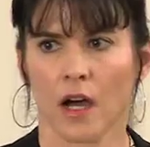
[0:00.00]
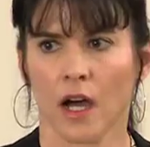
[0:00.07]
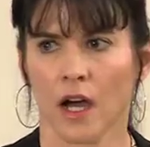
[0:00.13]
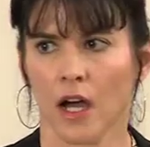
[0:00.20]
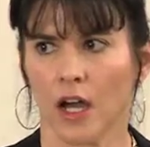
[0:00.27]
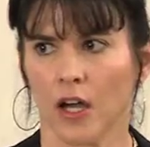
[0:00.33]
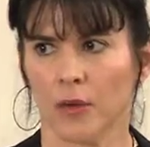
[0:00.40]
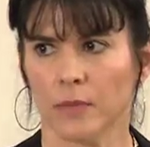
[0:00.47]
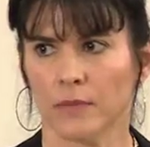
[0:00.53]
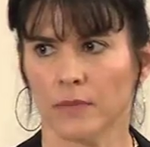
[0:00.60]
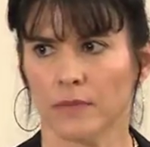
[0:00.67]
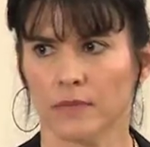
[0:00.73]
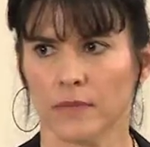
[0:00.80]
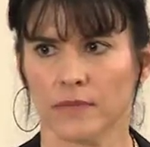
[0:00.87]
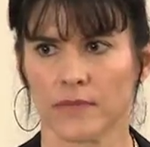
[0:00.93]

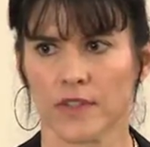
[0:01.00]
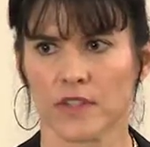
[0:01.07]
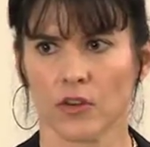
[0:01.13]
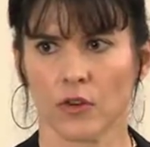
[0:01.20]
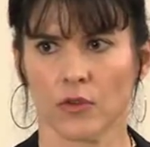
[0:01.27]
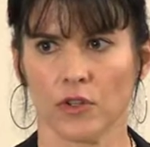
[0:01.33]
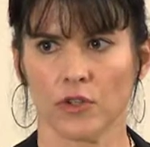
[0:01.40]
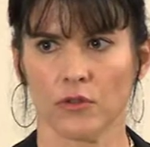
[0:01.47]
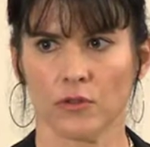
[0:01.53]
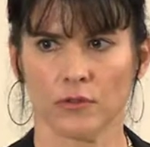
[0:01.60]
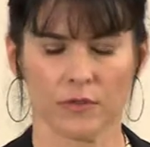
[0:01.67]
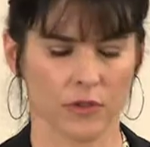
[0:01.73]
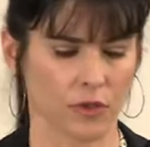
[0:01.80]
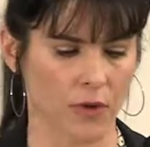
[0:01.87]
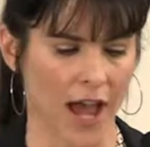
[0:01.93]
So
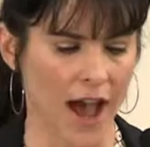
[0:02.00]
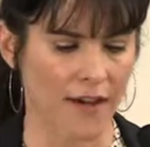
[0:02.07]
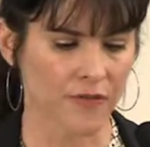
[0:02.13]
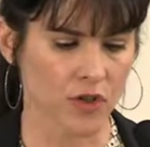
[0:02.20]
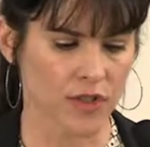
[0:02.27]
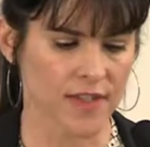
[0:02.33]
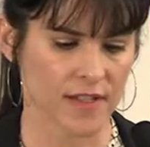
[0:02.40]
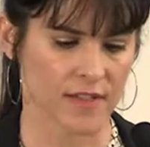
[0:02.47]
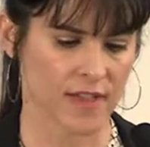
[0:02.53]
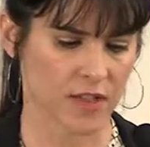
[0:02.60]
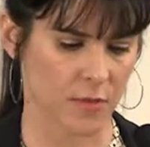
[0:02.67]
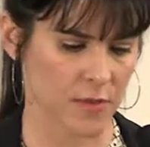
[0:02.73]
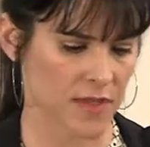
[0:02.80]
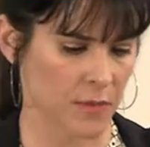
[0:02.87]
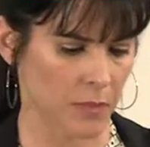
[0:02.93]
you have your
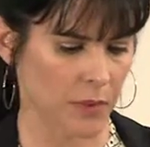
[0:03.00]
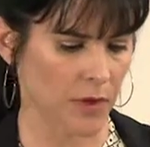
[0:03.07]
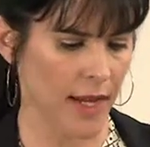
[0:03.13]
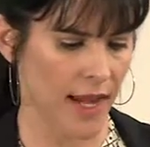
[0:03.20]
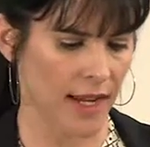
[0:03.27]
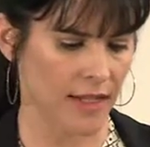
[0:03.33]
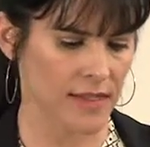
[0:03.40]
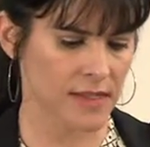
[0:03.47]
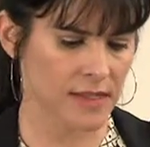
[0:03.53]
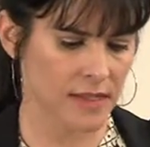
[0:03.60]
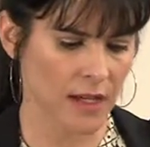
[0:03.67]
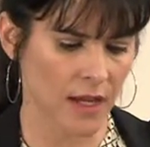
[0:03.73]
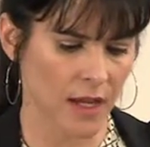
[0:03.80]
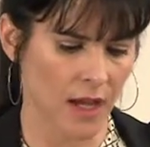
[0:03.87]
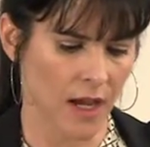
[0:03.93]
systems in place.
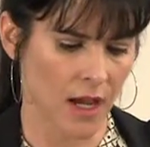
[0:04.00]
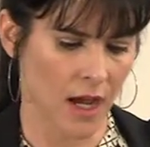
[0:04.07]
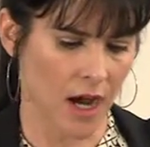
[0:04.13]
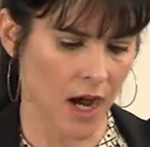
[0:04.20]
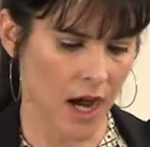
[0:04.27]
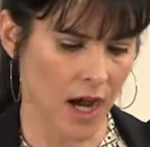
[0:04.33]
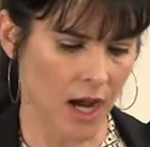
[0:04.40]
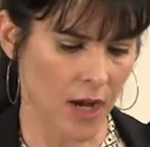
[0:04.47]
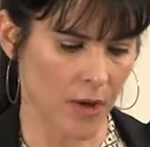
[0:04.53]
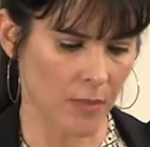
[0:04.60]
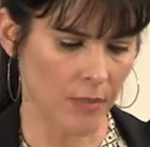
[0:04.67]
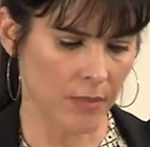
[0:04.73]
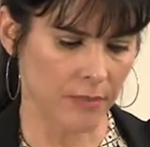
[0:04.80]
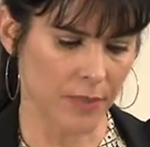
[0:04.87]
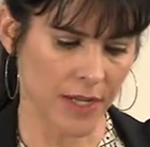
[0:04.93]

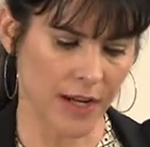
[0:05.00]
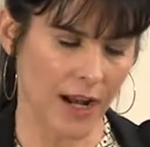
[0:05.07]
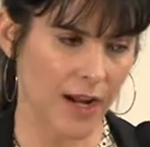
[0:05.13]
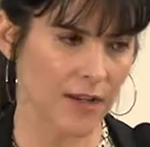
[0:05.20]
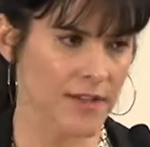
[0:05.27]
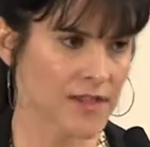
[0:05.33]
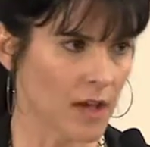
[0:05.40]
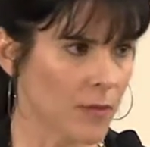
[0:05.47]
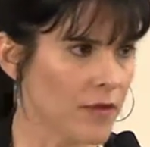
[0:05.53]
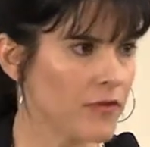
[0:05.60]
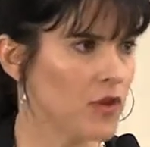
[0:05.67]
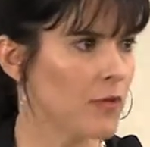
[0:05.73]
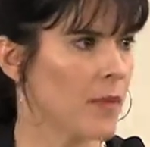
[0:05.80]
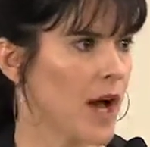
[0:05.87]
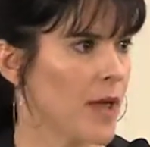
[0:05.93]
But some of
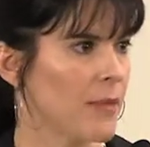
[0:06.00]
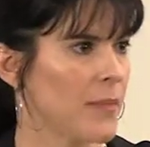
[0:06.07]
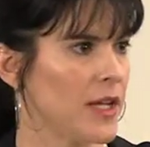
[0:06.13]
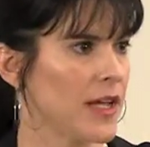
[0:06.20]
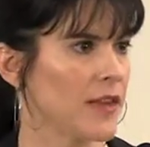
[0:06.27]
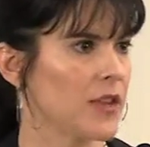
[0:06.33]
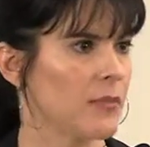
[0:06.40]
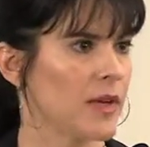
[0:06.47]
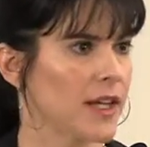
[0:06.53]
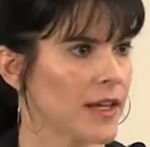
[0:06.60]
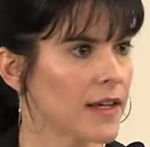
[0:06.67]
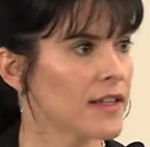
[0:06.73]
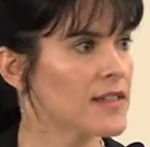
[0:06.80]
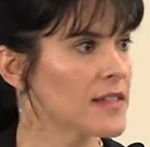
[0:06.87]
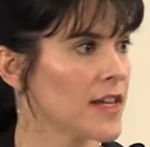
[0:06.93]
you might be at the
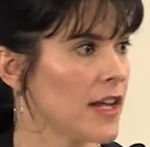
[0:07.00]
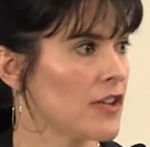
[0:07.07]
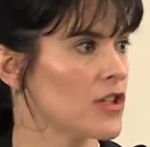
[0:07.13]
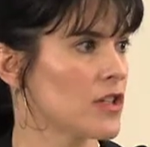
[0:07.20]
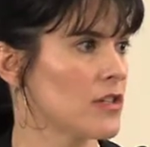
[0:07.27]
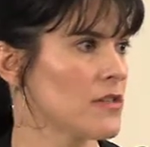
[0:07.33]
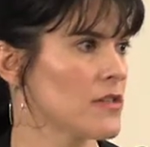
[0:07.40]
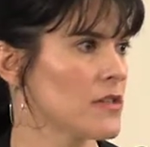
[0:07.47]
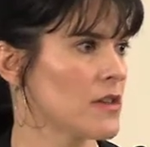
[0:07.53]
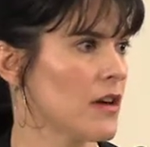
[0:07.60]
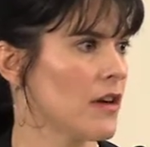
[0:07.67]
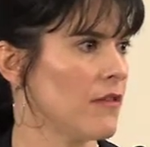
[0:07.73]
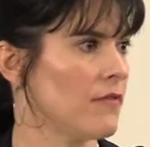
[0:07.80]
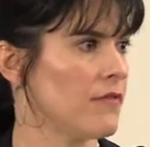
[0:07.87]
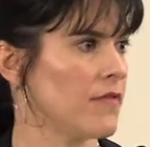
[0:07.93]
beginning stages
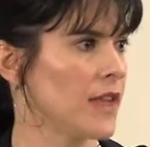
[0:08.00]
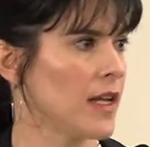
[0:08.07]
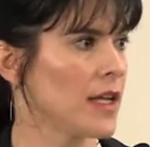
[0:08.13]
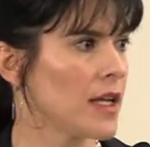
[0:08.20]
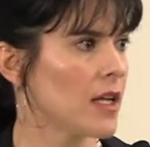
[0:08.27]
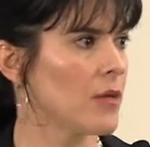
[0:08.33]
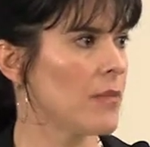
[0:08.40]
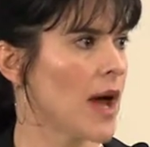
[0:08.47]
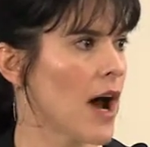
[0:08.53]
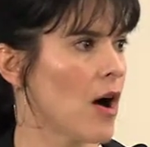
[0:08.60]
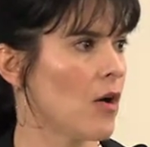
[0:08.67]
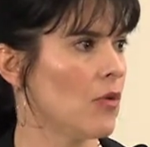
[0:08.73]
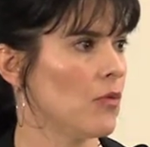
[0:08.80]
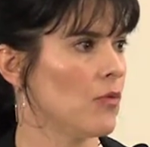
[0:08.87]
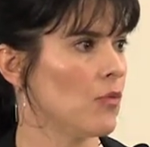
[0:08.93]
of thinking
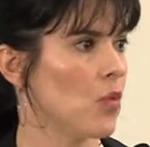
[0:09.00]
about